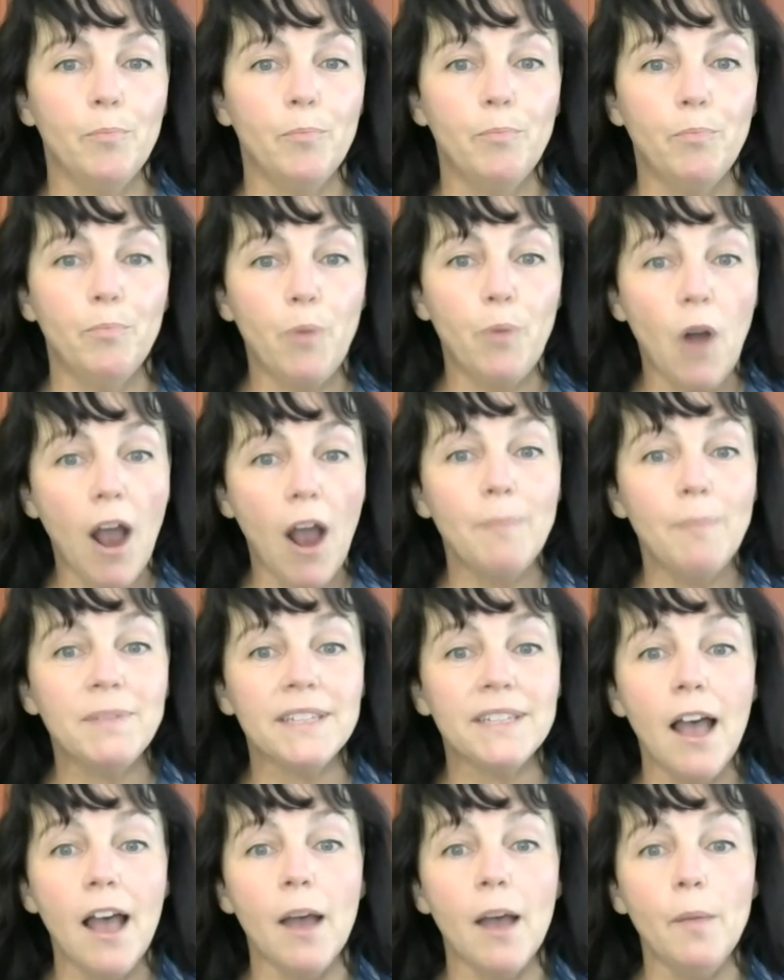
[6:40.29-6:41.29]
props
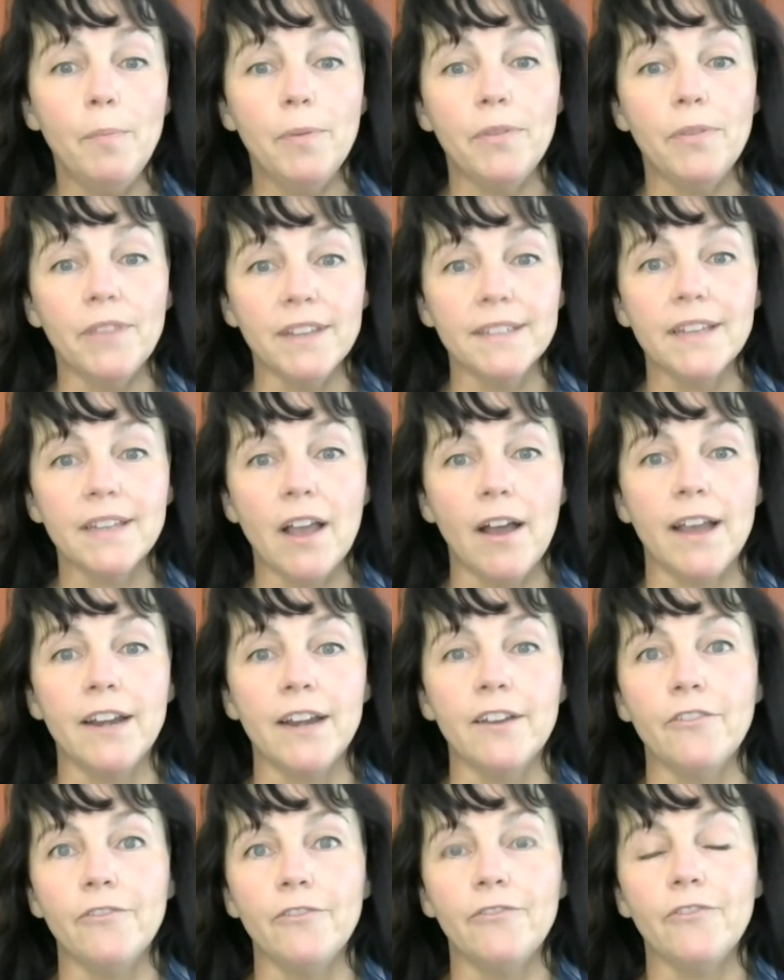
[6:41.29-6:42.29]
up this kind
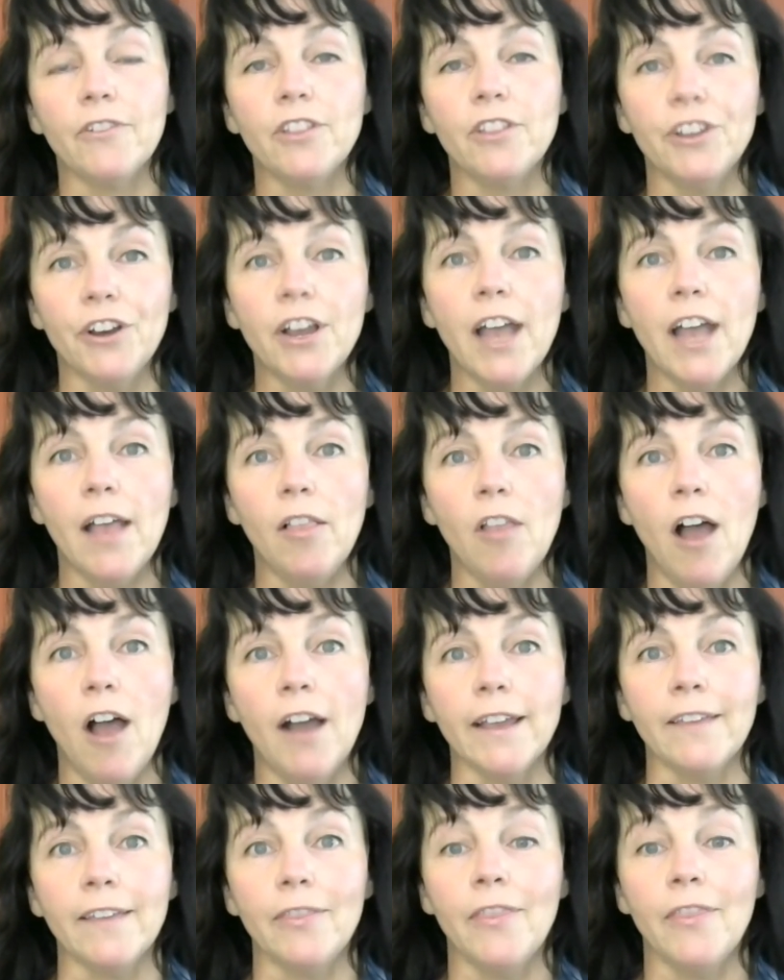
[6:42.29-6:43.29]
of clear-cut
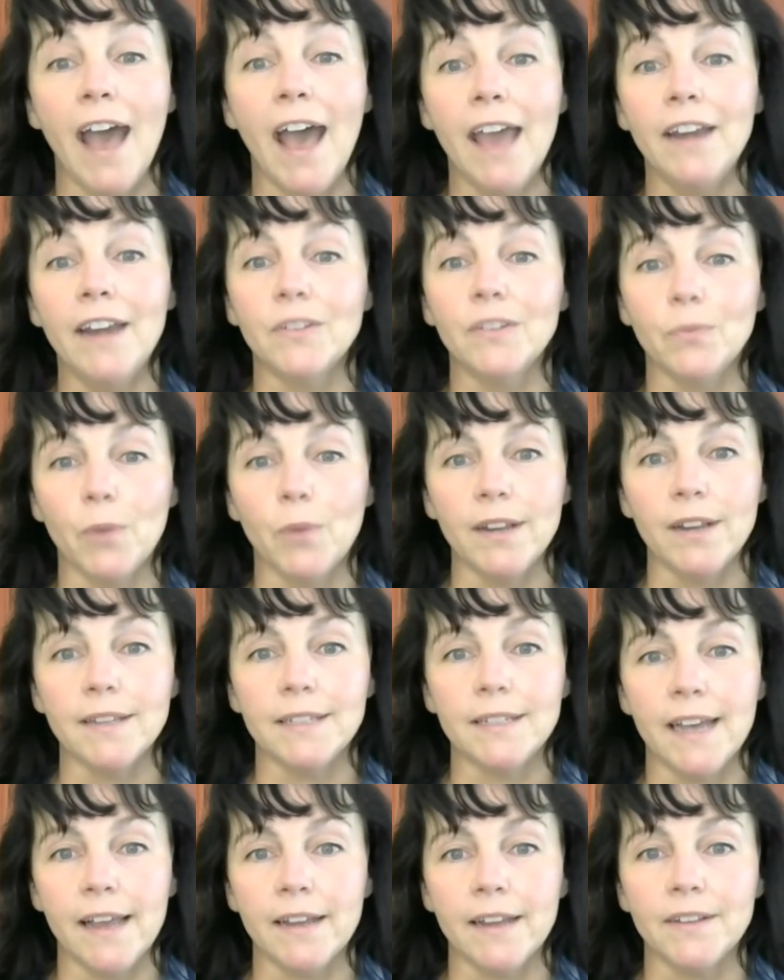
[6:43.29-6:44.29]
logging. That is what is
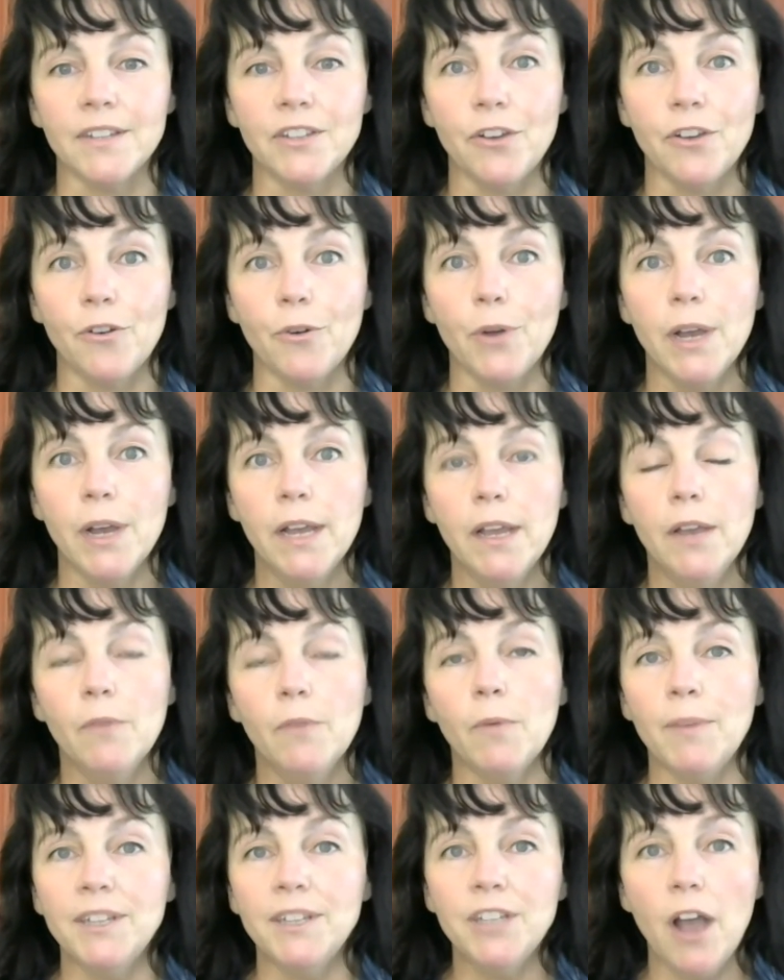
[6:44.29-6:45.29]
done. So
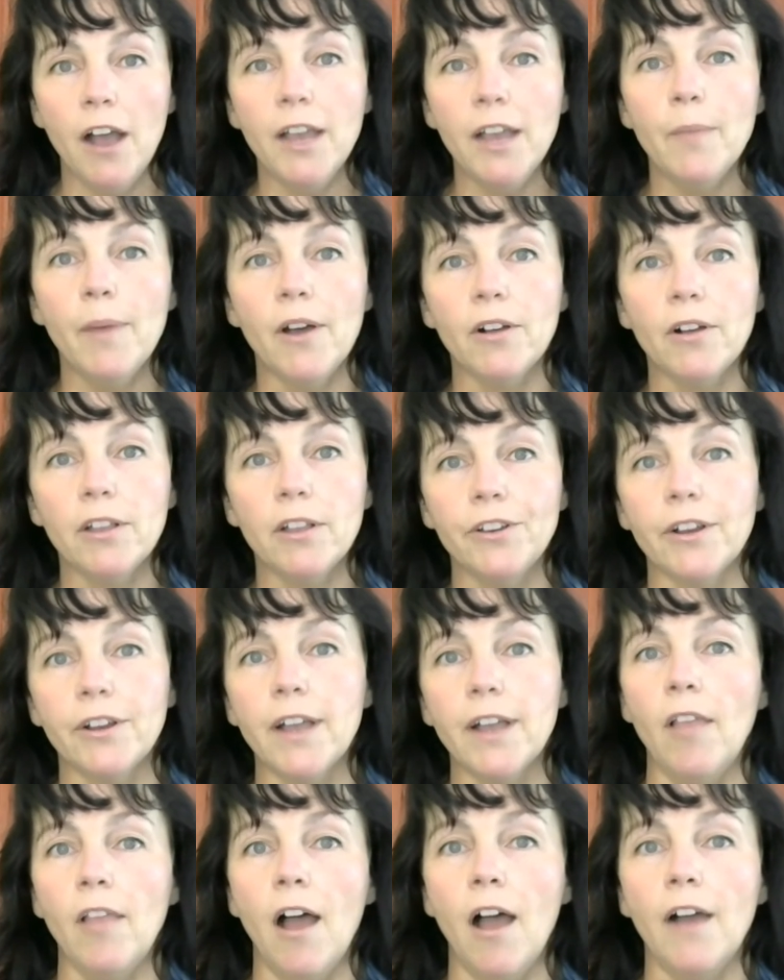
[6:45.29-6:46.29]
when we talk about
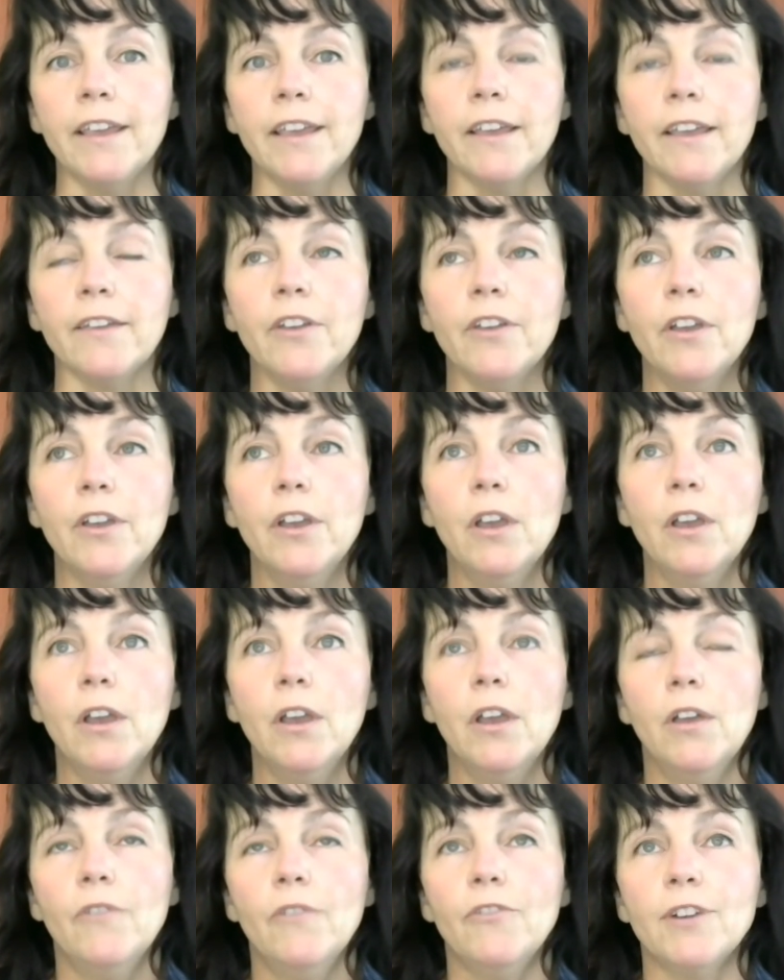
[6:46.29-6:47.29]
clear-cut logging,
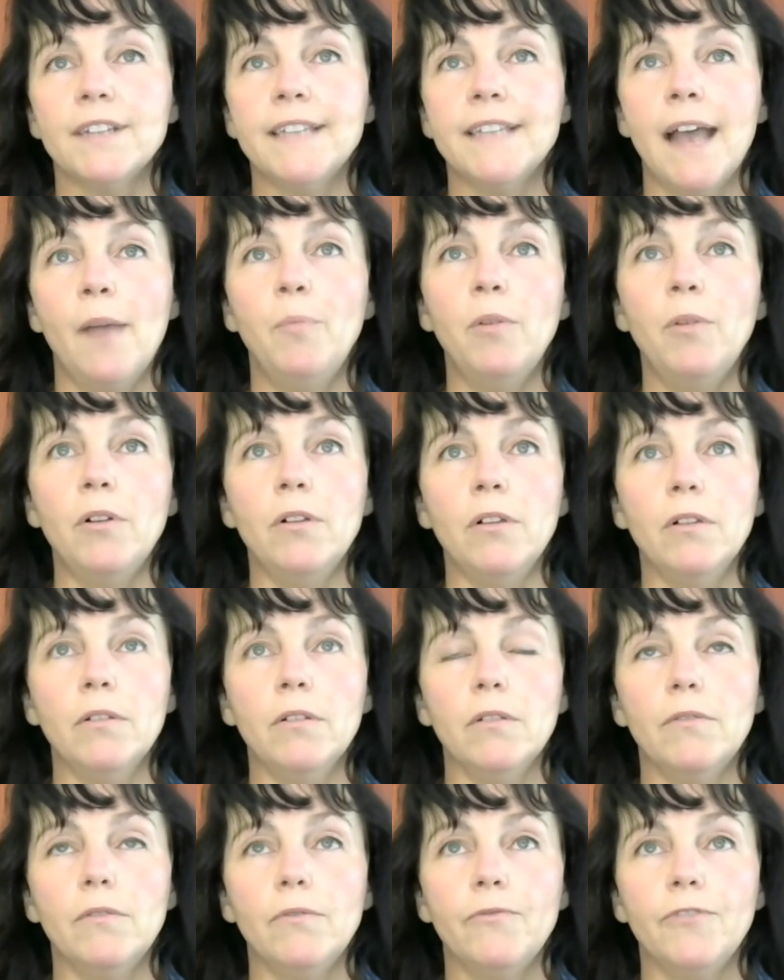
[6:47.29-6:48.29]
for example,
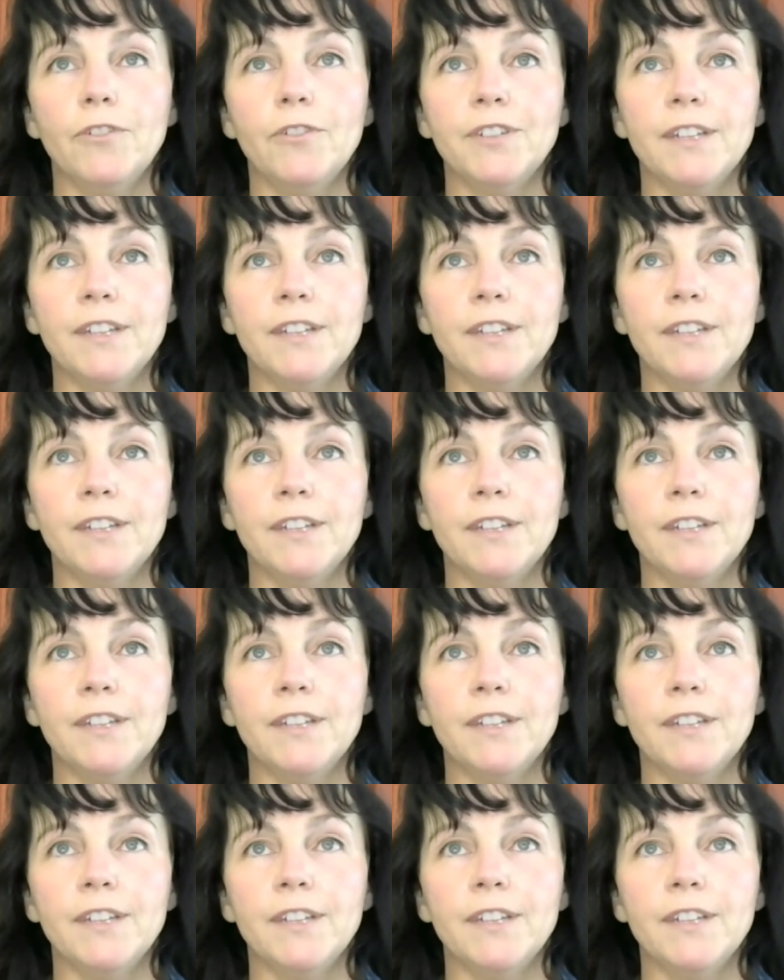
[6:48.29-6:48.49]
for